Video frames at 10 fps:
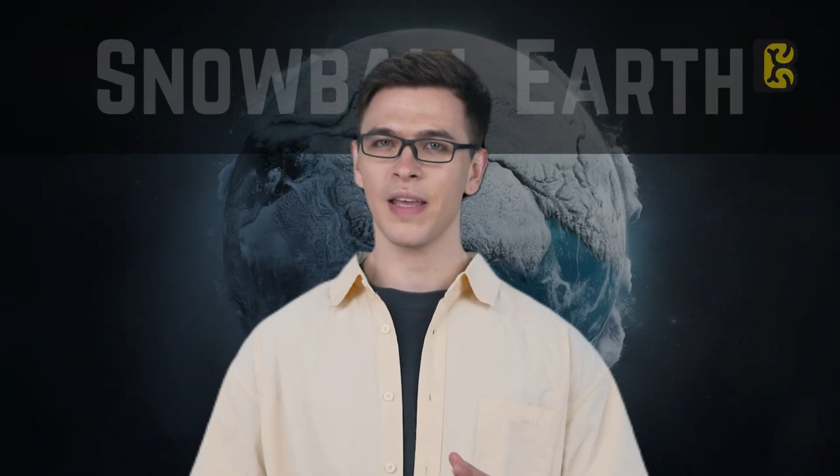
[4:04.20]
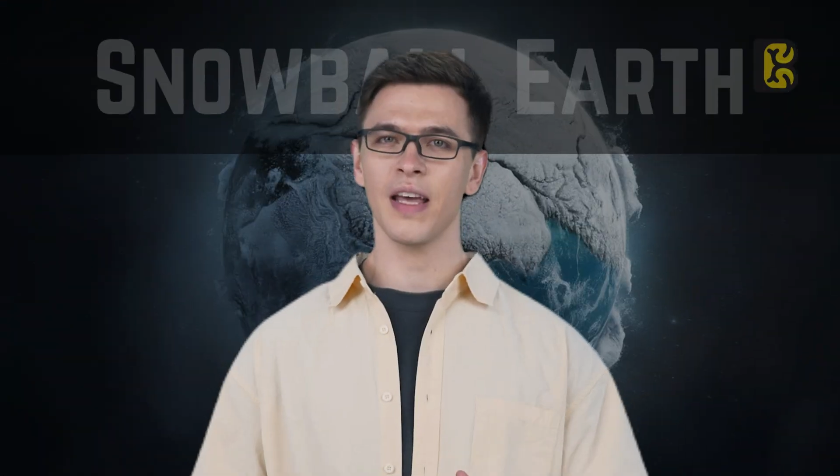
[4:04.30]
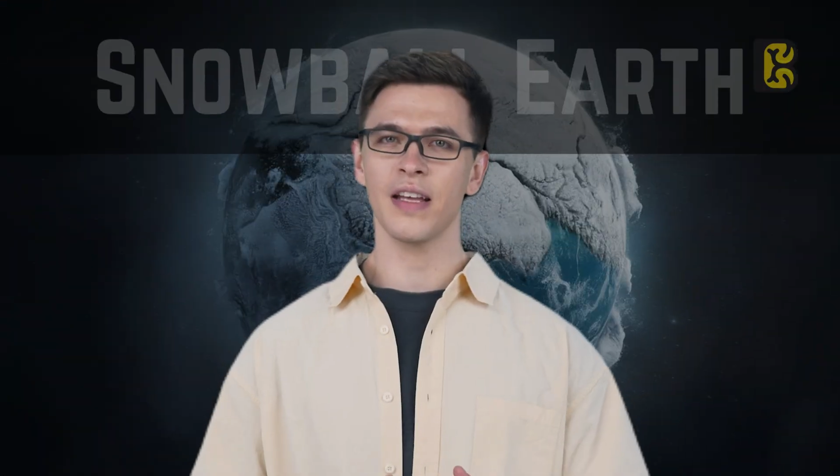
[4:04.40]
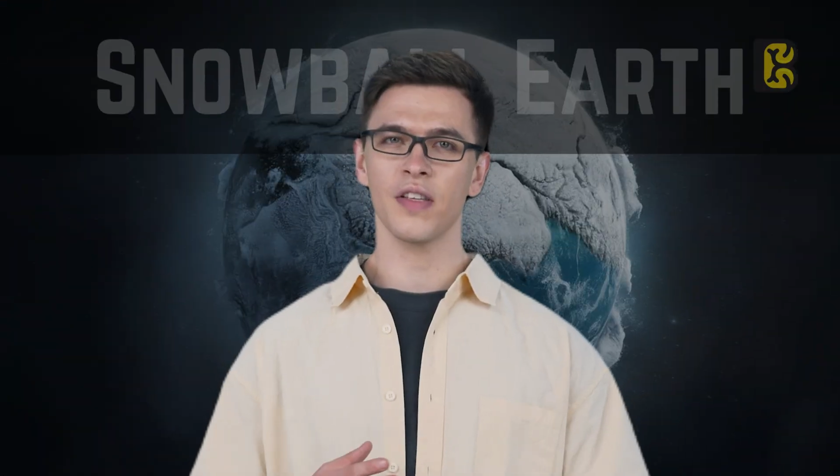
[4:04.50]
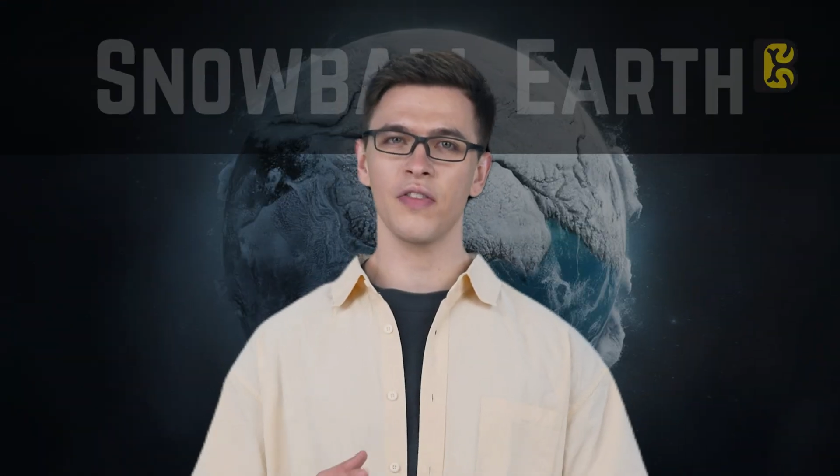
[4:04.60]

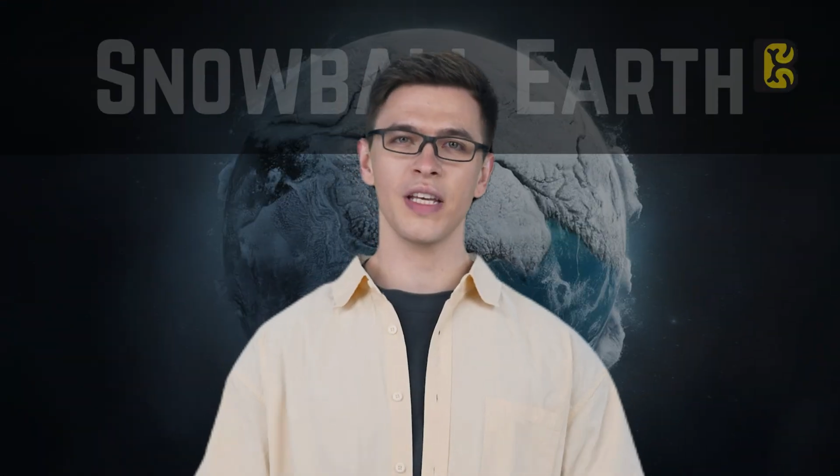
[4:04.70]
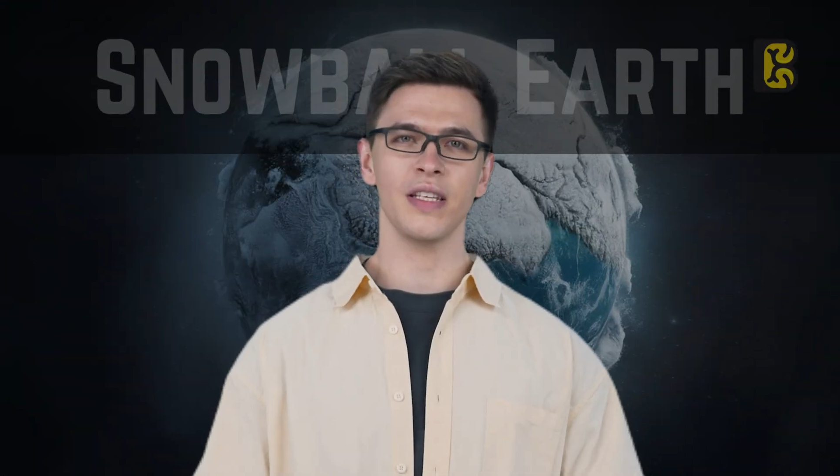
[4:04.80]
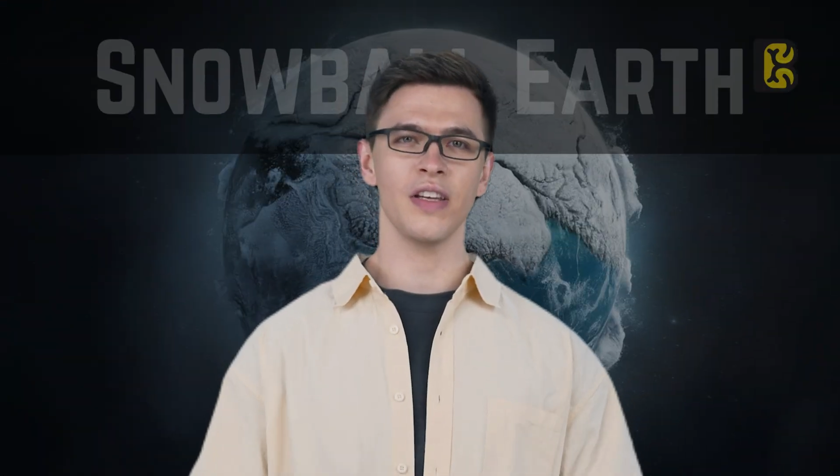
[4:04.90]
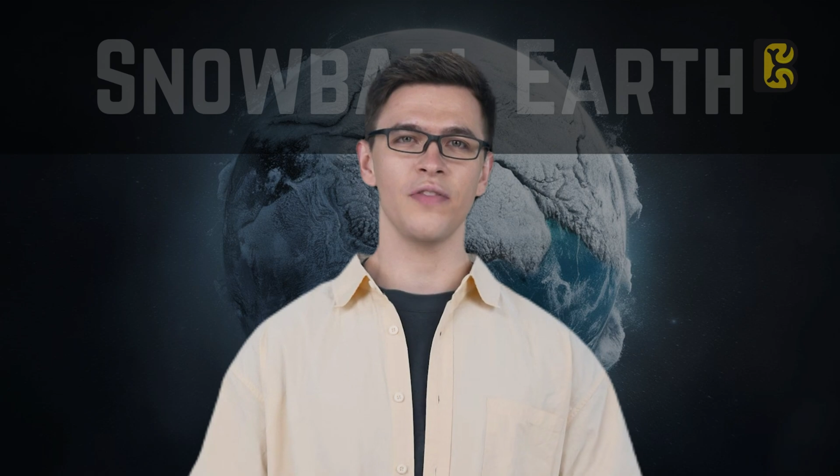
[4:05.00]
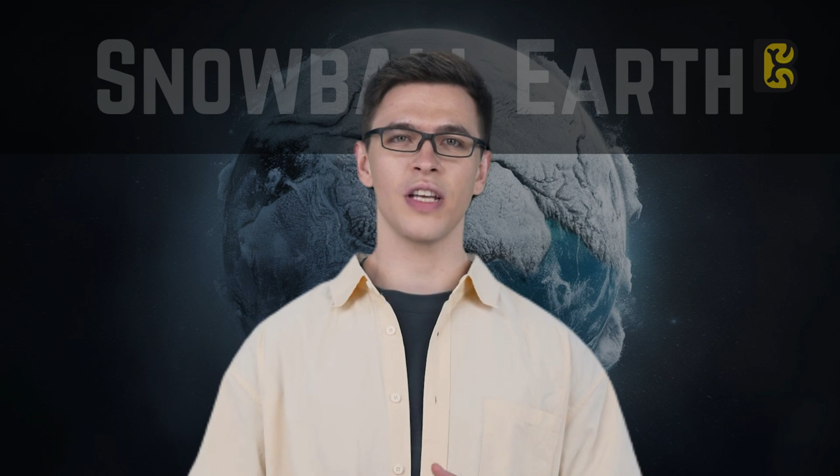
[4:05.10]
as if he
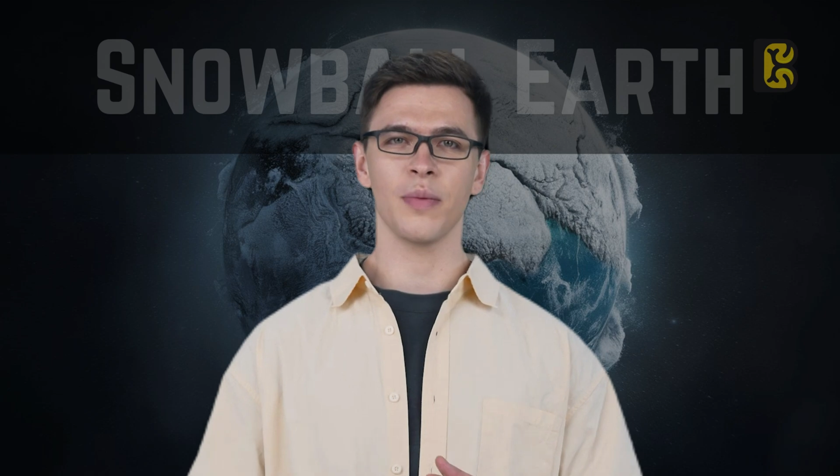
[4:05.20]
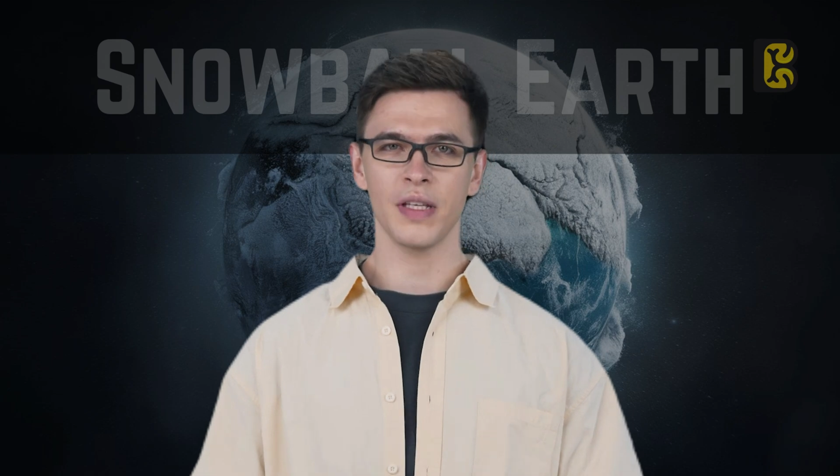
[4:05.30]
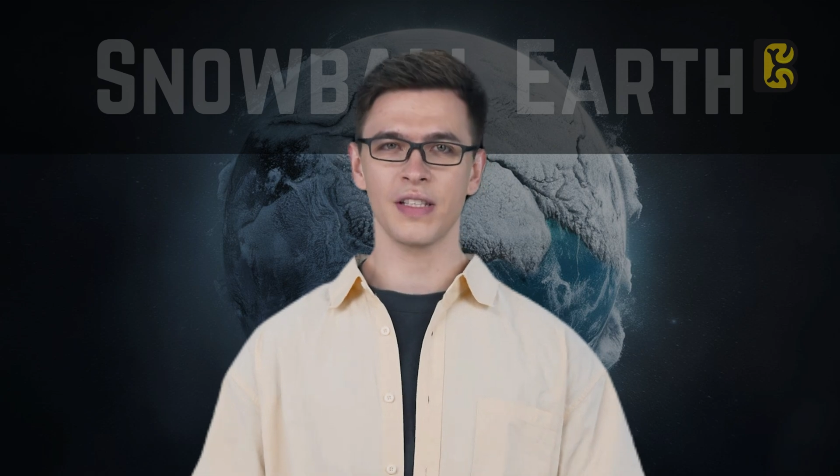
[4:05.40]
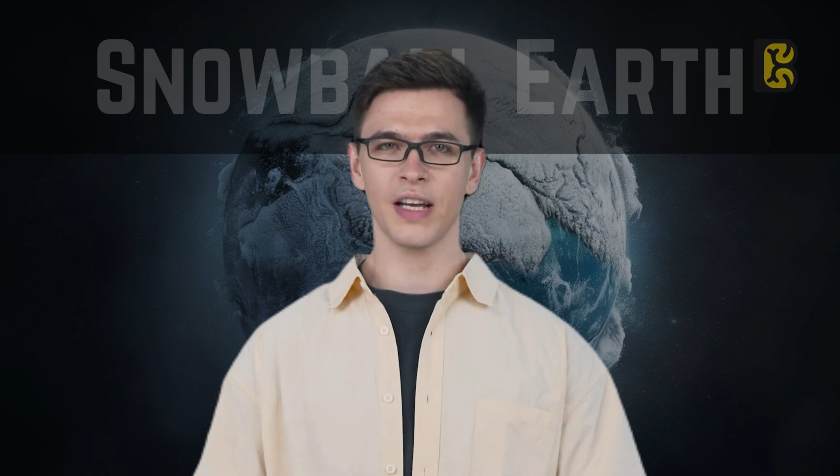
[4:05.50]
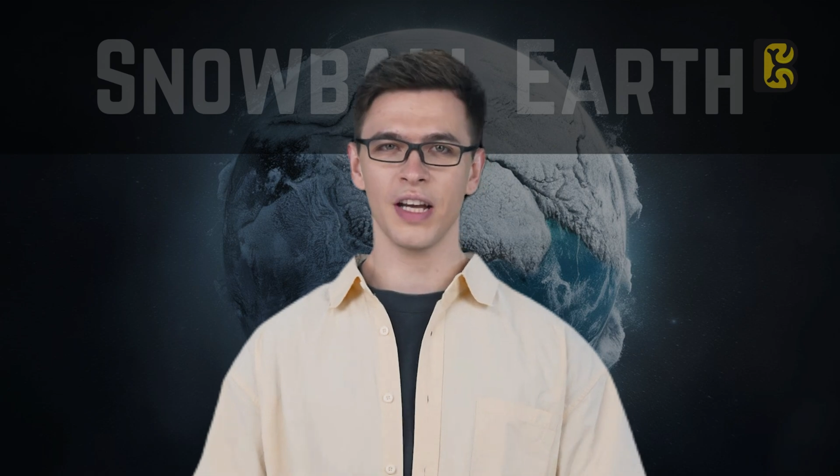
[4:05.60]
had given up
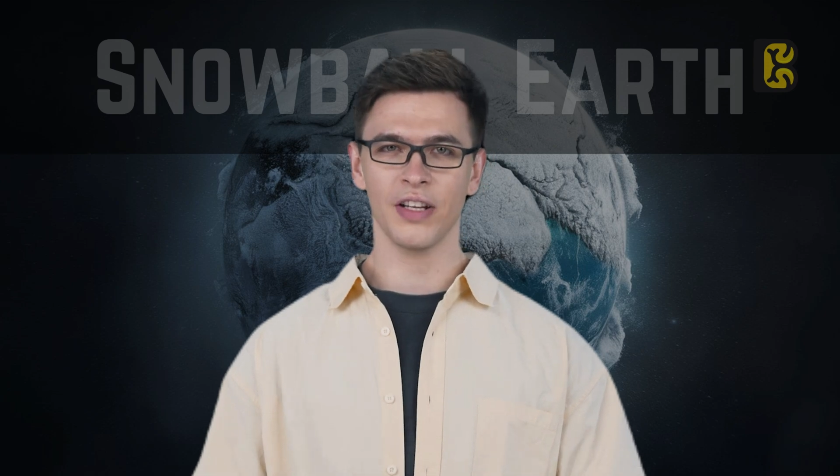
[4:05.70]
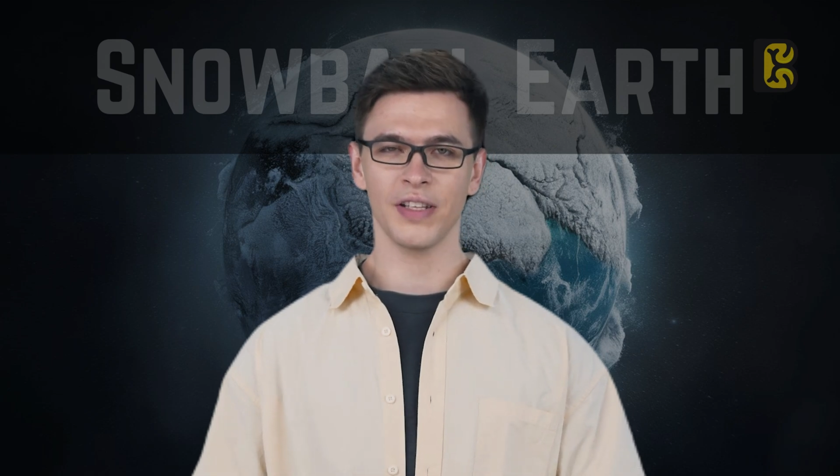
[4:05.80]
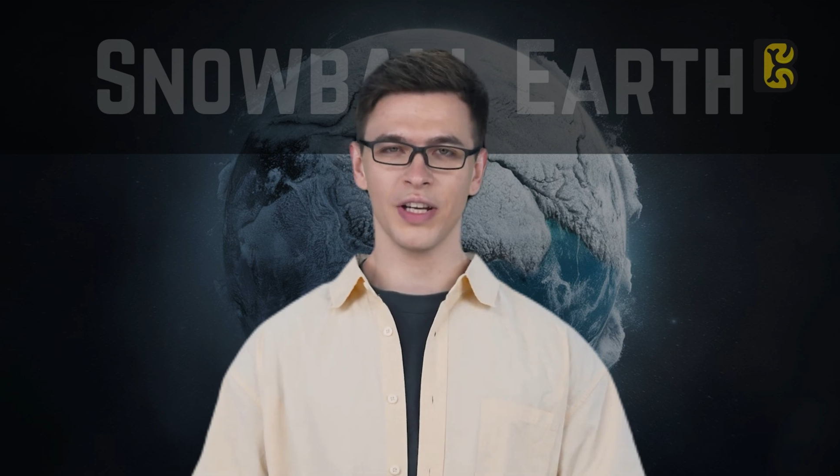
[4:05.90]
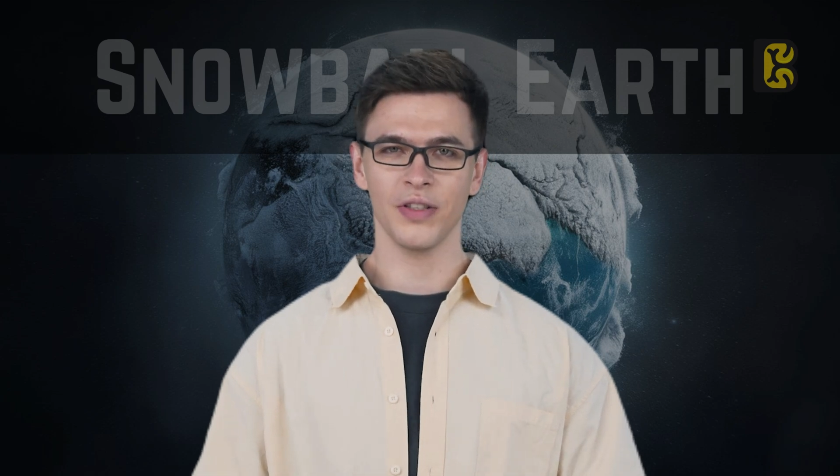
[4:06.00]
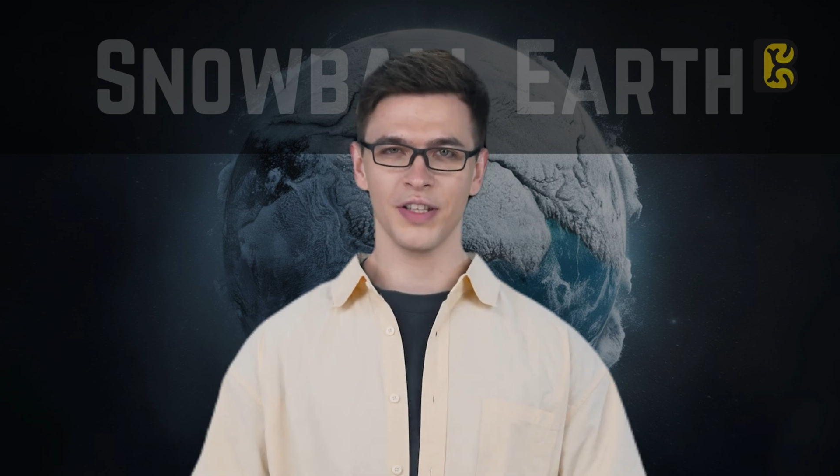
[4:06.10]

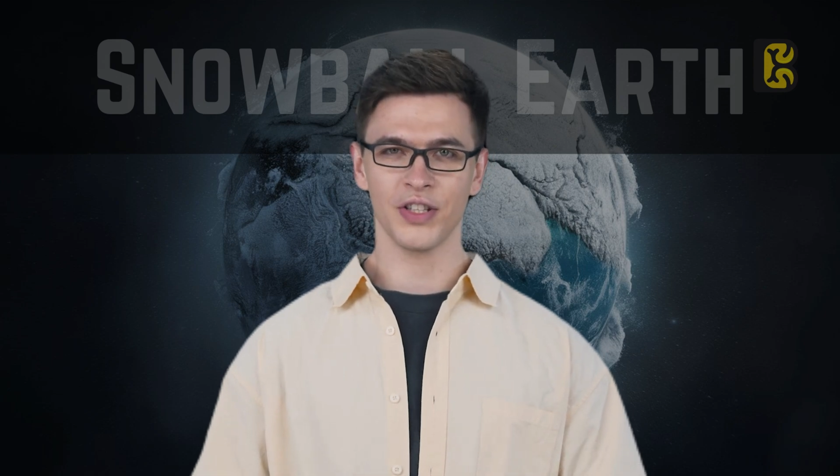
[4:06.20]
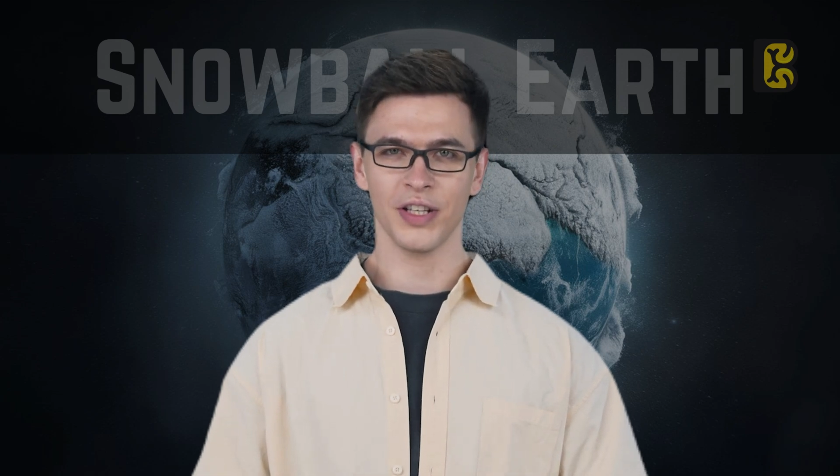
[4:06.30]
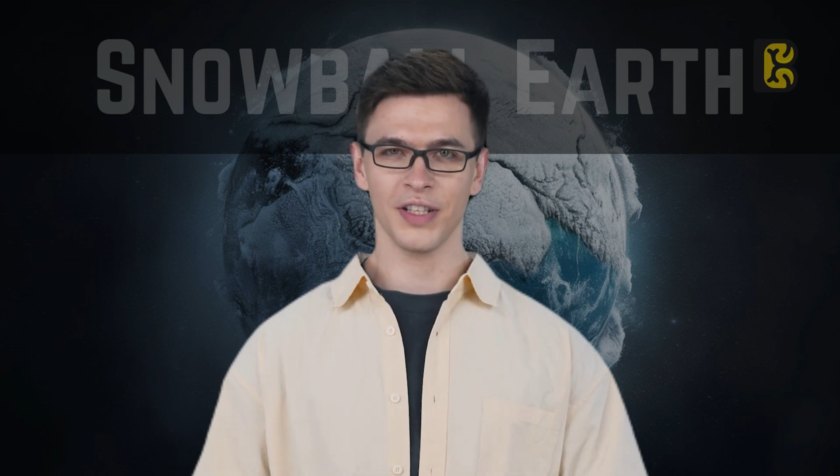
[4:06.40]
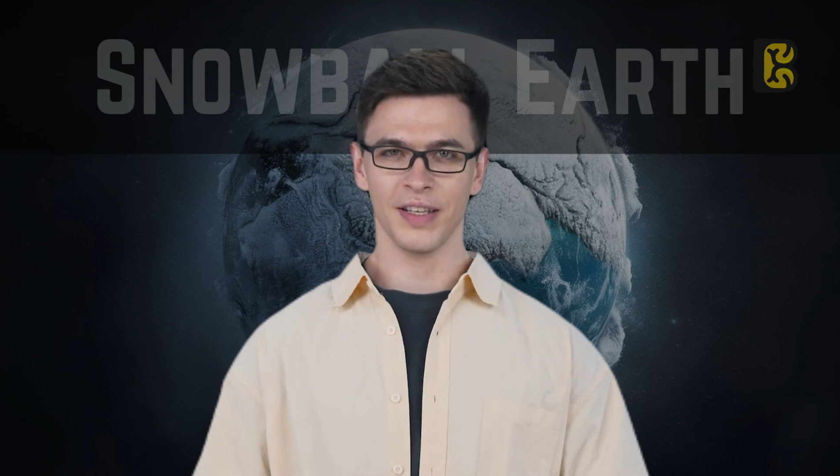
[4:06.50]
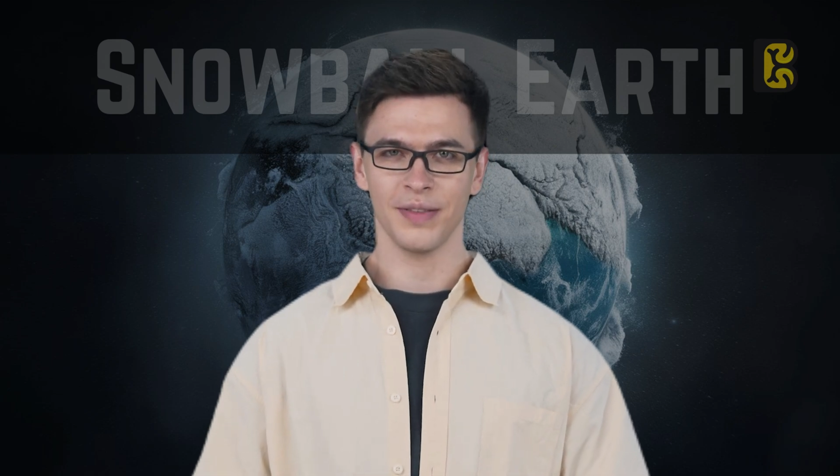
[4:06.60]
entirely on the
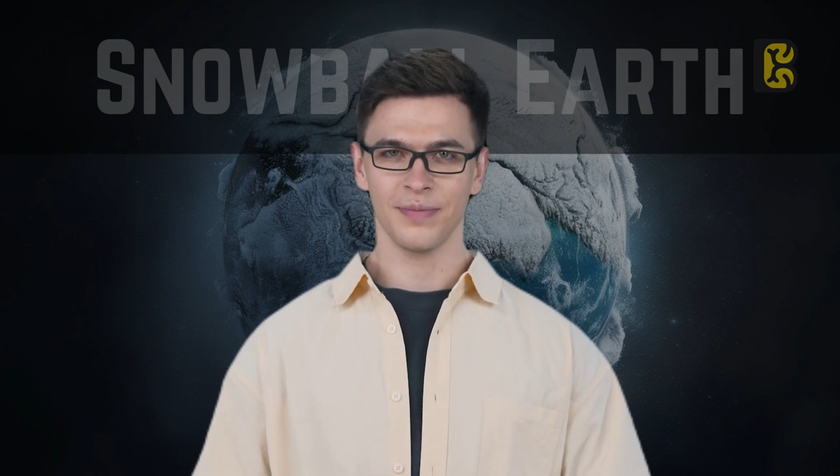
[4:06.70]
journey.